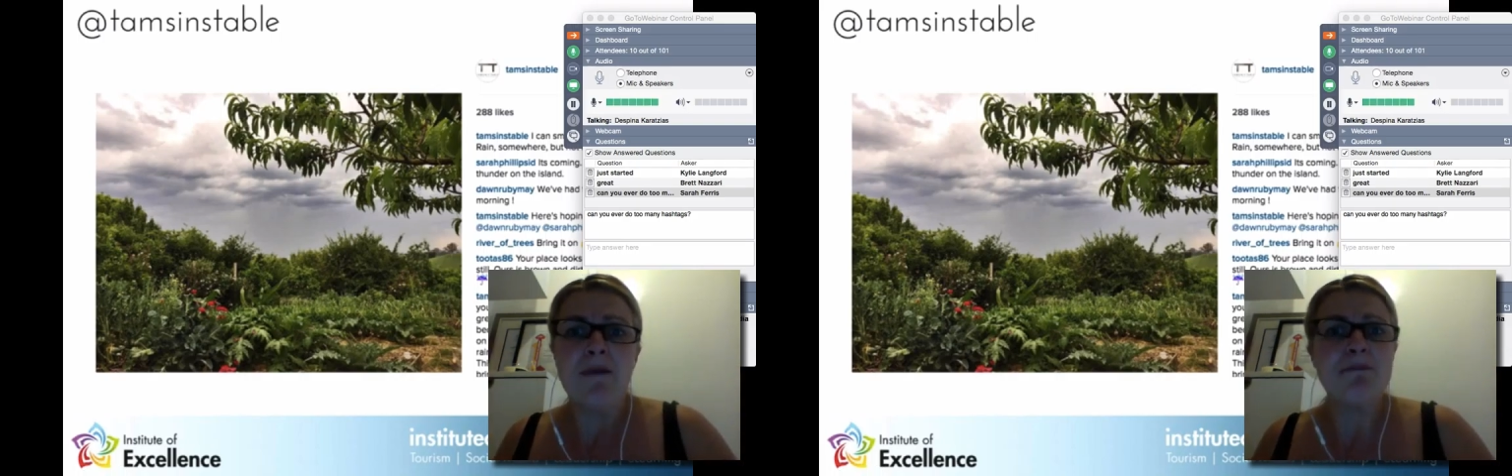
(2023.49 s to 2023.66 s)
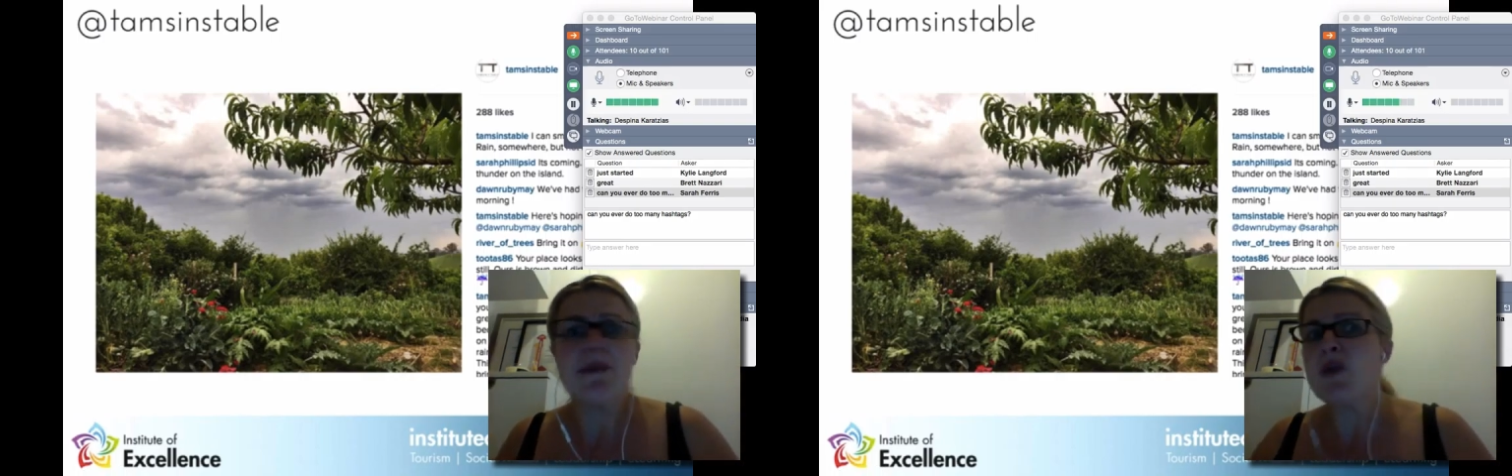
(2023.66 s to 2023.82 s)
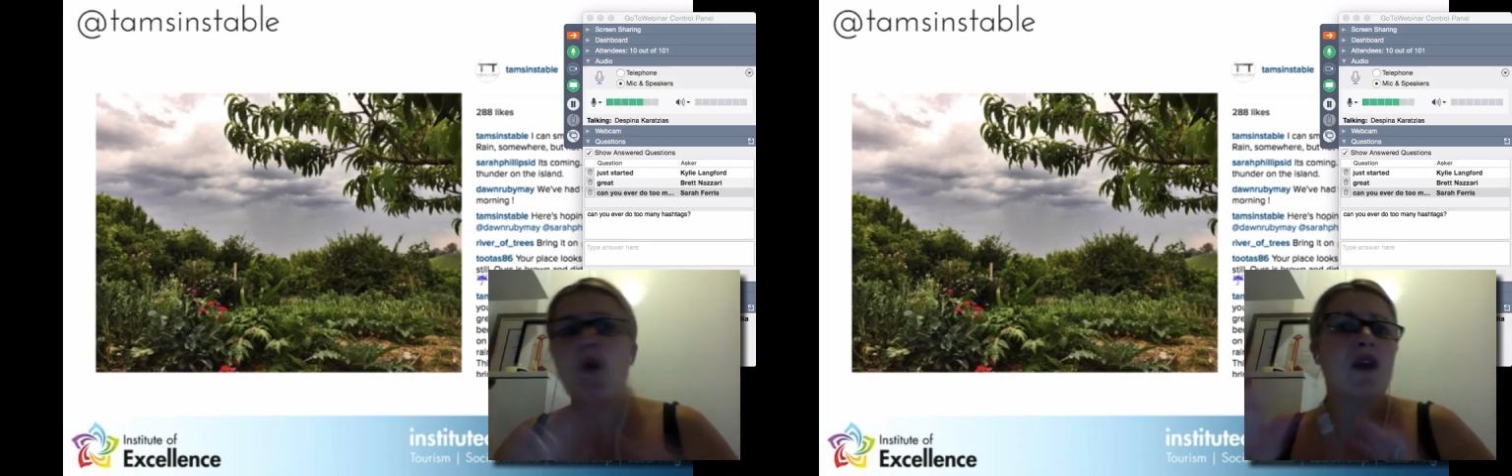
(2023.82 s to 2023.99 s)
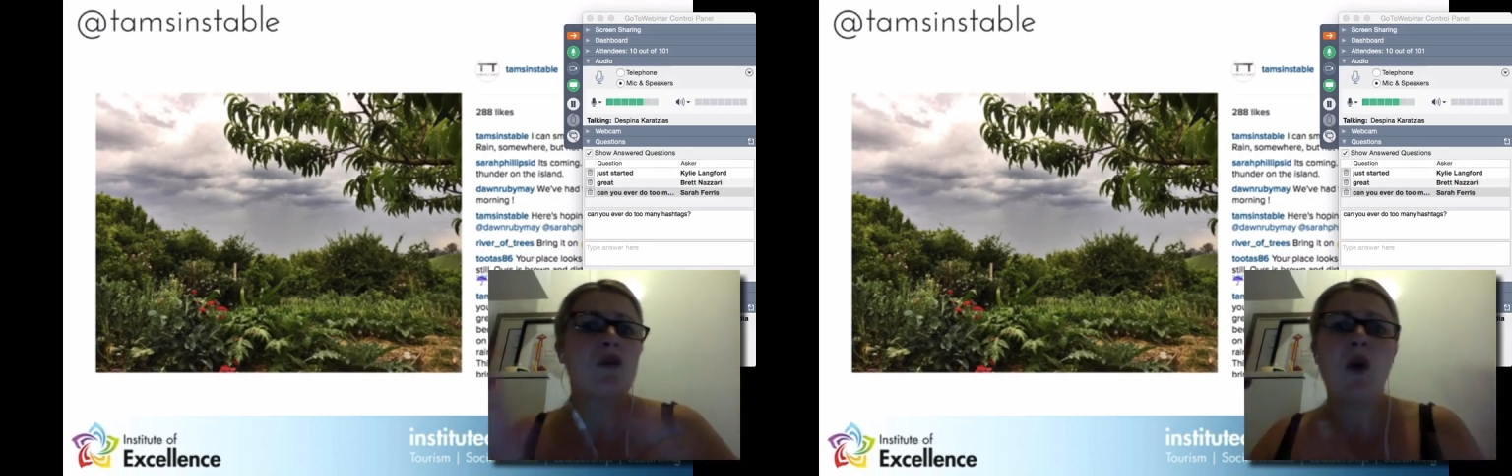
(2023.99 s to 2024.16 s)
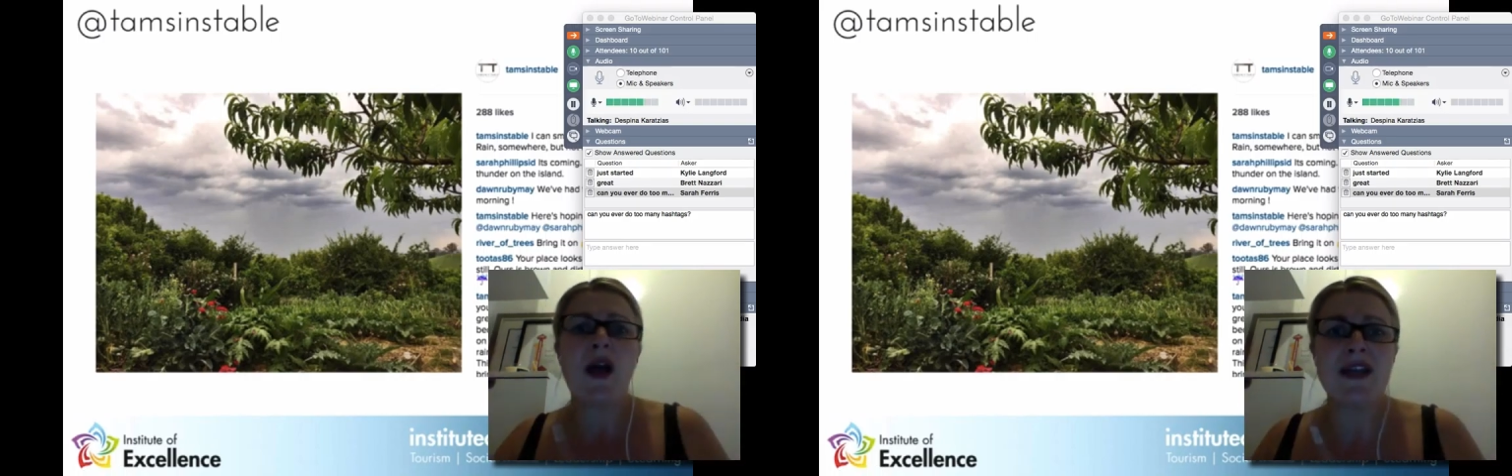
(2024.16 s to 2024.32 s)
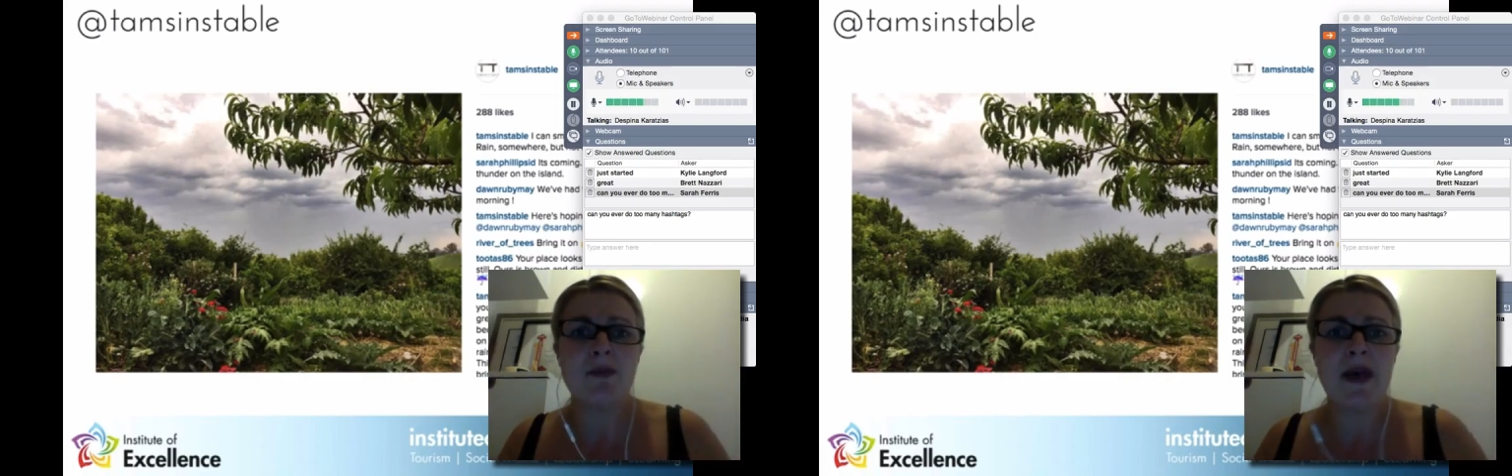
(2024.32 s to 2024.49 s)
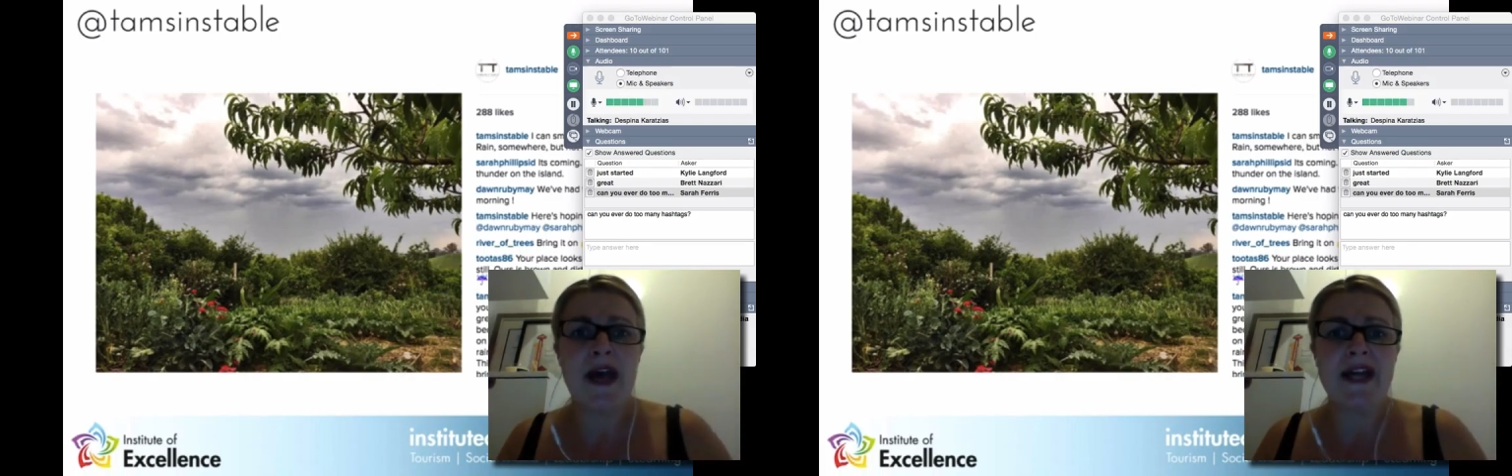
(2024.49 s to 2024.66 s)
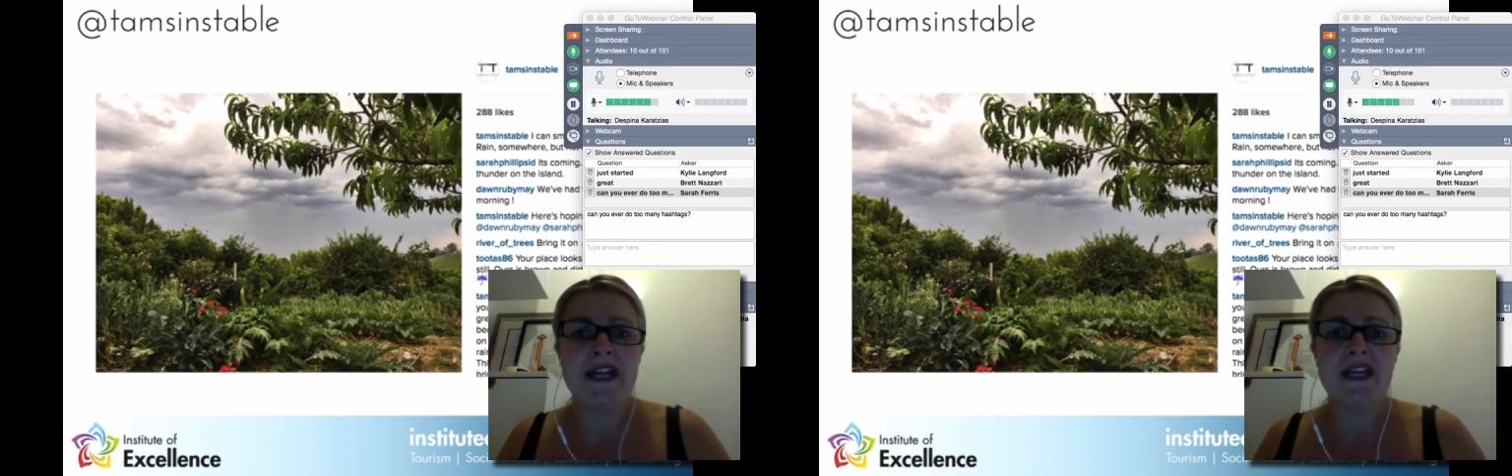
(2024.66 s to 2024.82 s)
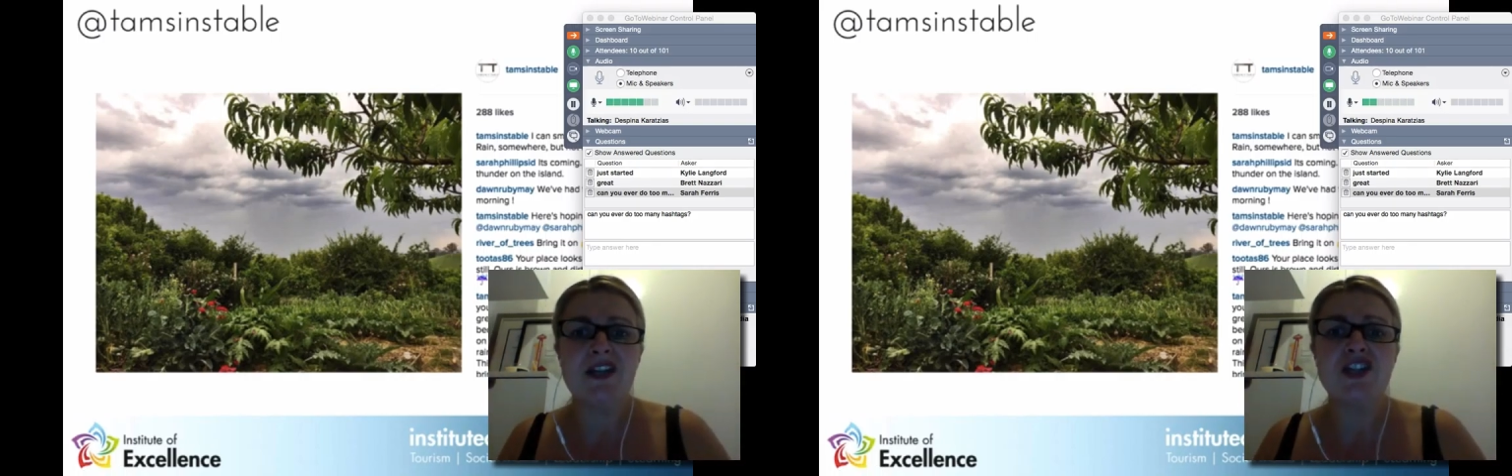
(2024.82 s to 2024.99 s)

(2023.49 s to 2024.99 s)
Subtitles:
be one way about it.